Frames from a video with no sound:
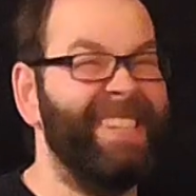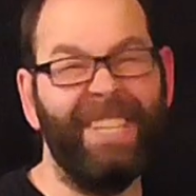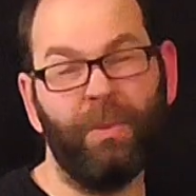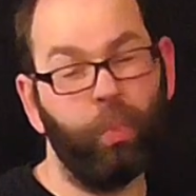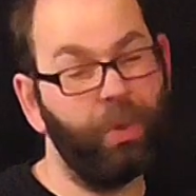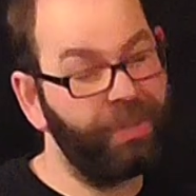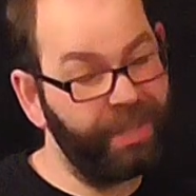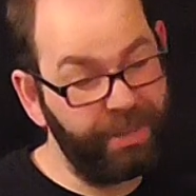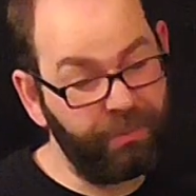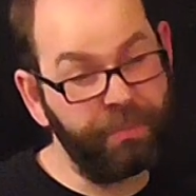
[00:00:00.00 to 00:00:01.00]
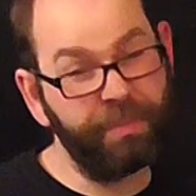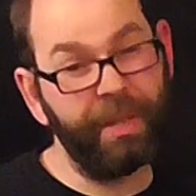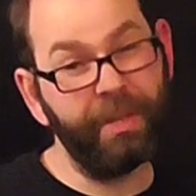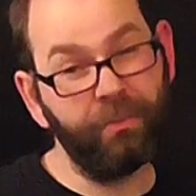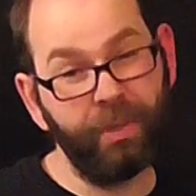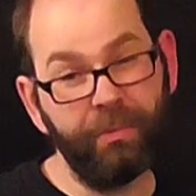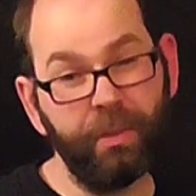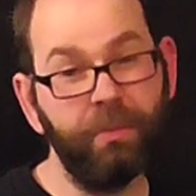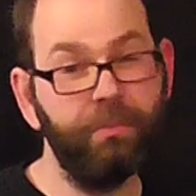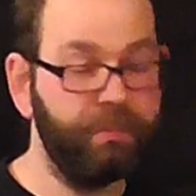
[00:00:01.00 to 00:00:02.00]
Is 1 to the hit rolls better than a
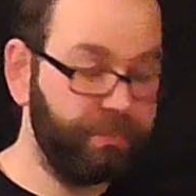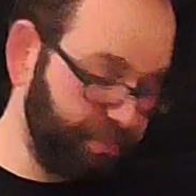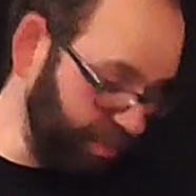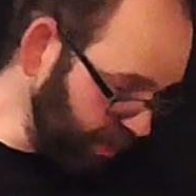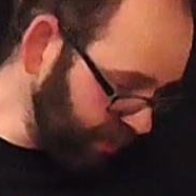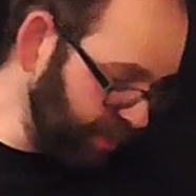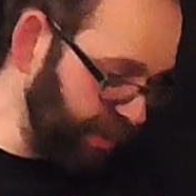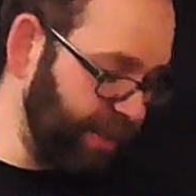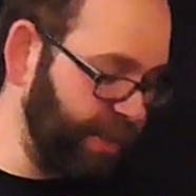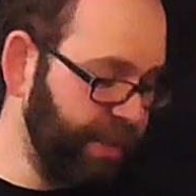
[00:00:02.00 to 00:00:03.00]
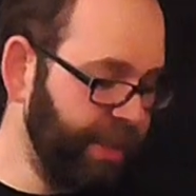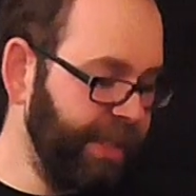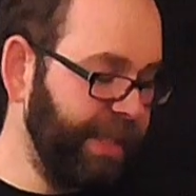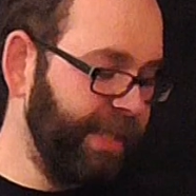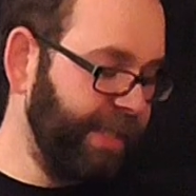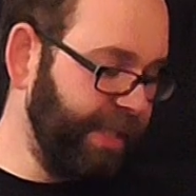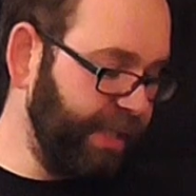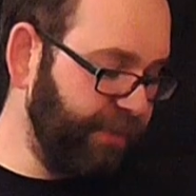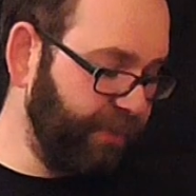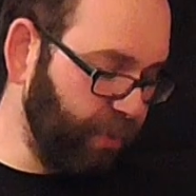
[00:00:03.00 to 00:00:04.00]
re-roll? Possibly.
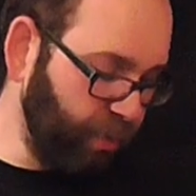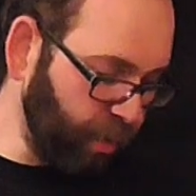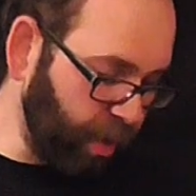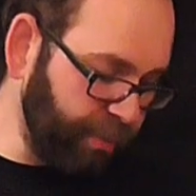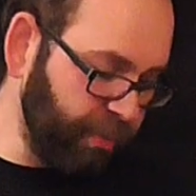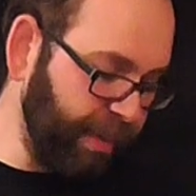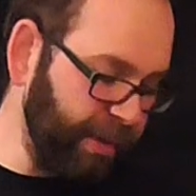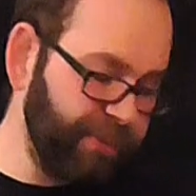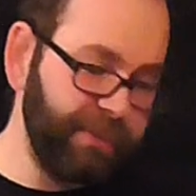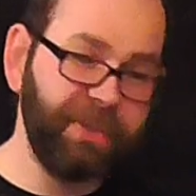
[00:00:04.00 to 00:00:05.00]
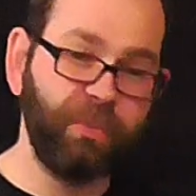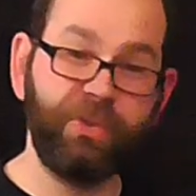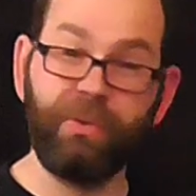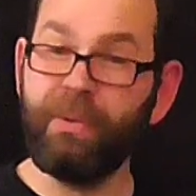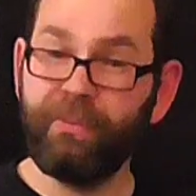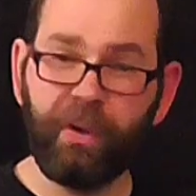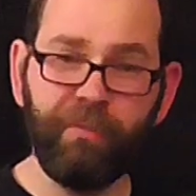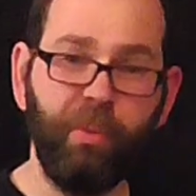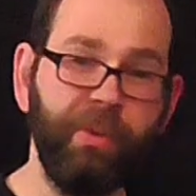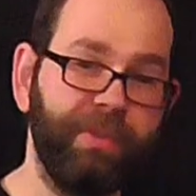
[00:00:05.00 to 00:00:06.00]
If they're all armed with Power Fists, which are only
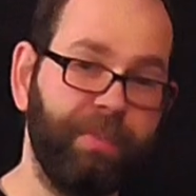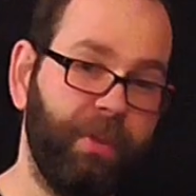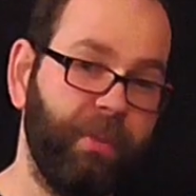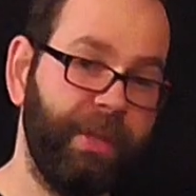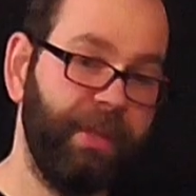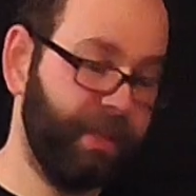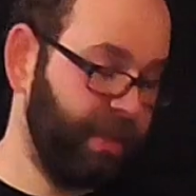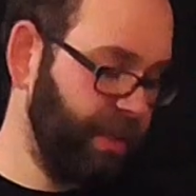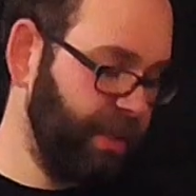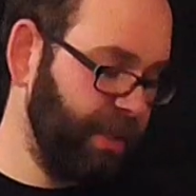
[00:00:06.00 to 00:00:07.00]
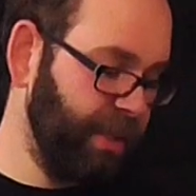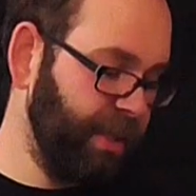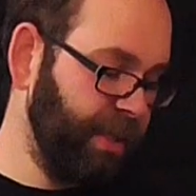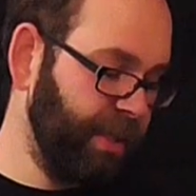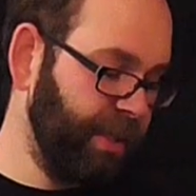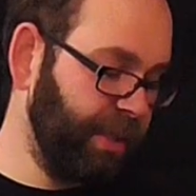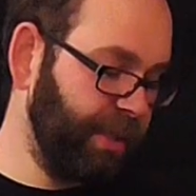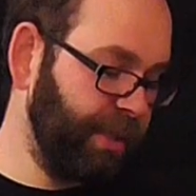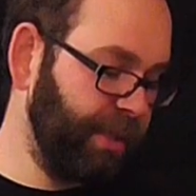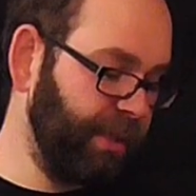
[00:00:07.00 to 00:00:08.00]
5 points by the way,
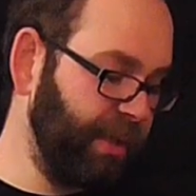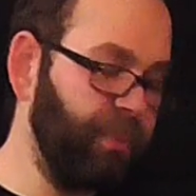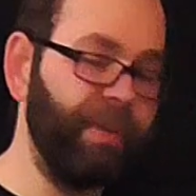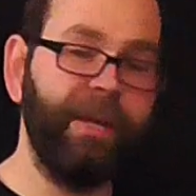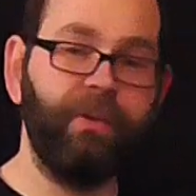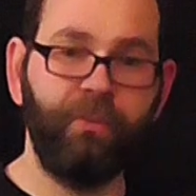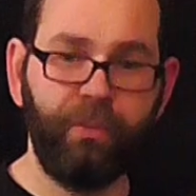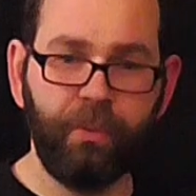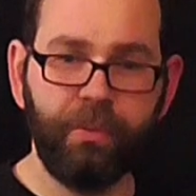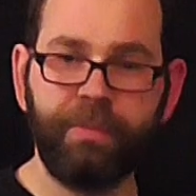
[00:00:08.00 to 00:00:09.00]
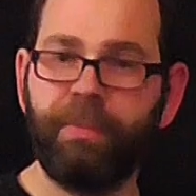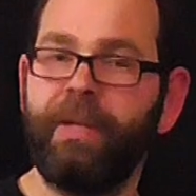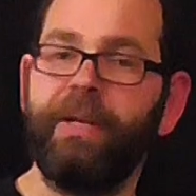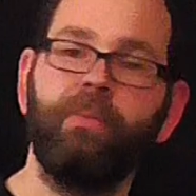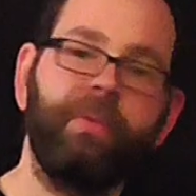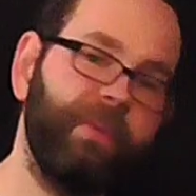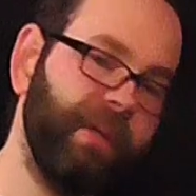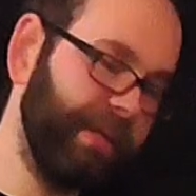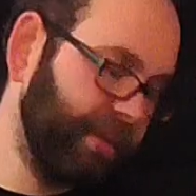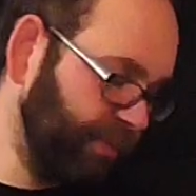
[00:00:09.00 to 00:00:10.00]
they would be hitting on 4s, but now with
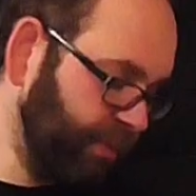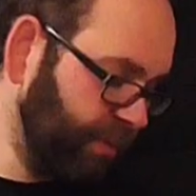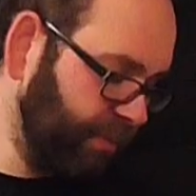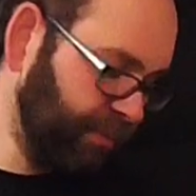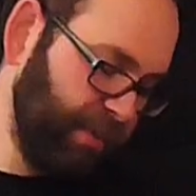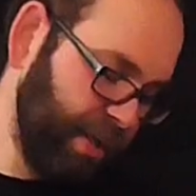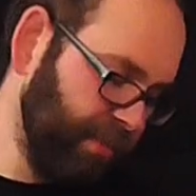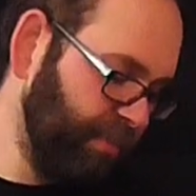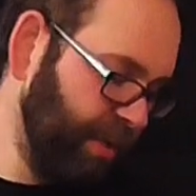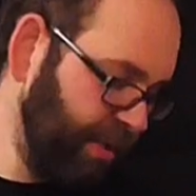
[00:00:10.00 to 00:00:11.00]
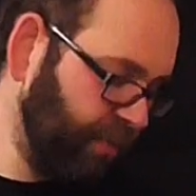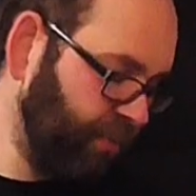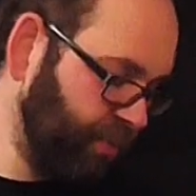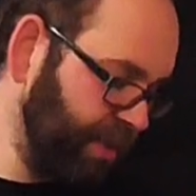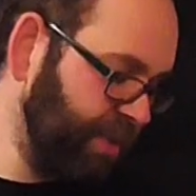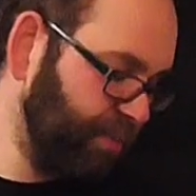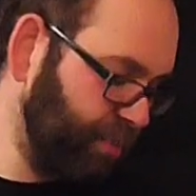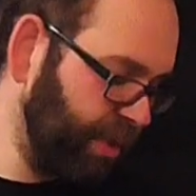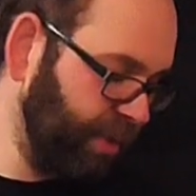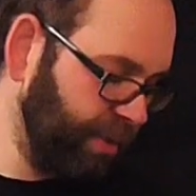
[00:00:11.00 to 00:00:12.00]
that, hitting on 3s is
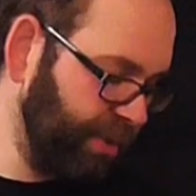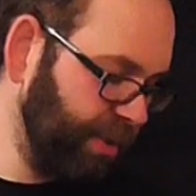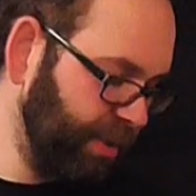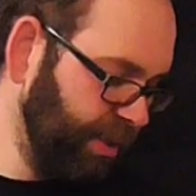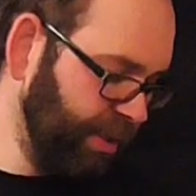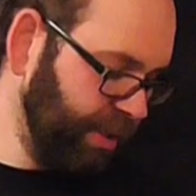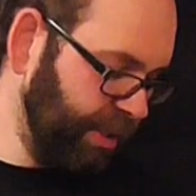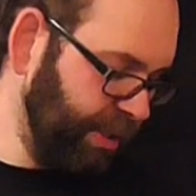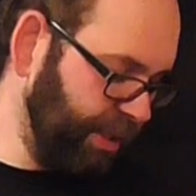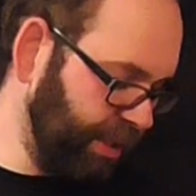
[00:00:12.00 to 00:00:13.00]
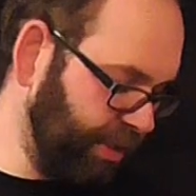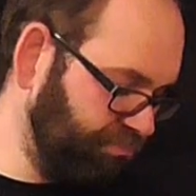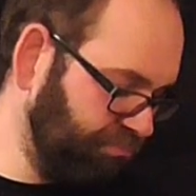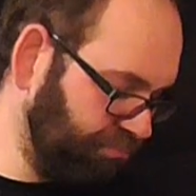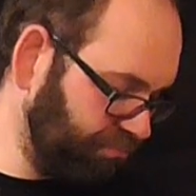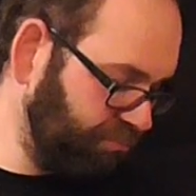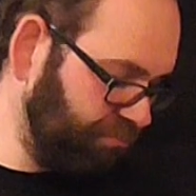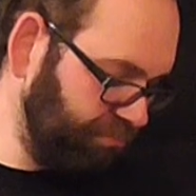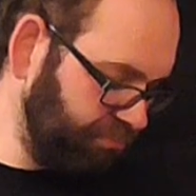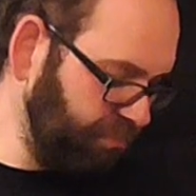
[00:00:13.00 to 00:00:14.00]
pretty nice. I
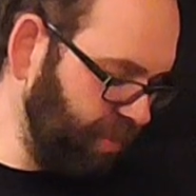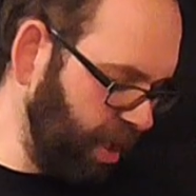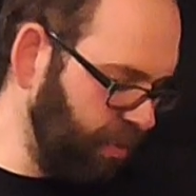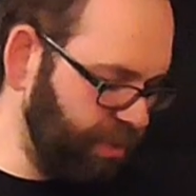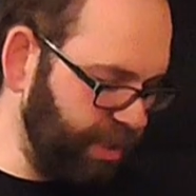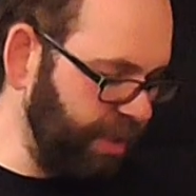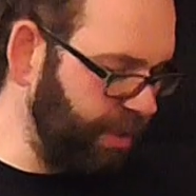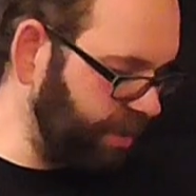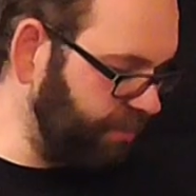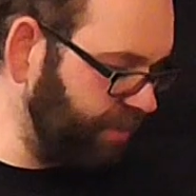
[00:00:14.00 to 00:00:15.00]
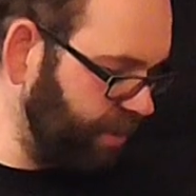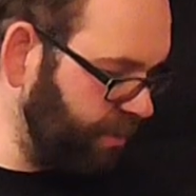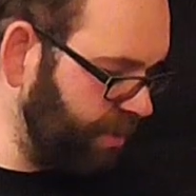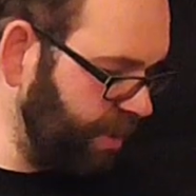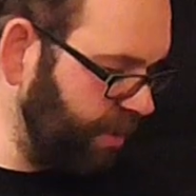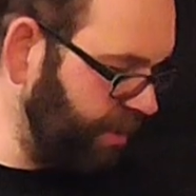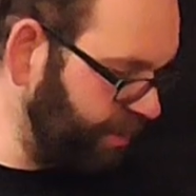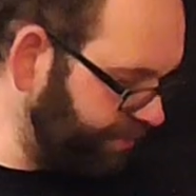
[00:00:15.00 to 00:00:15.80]
would take that. I would take that.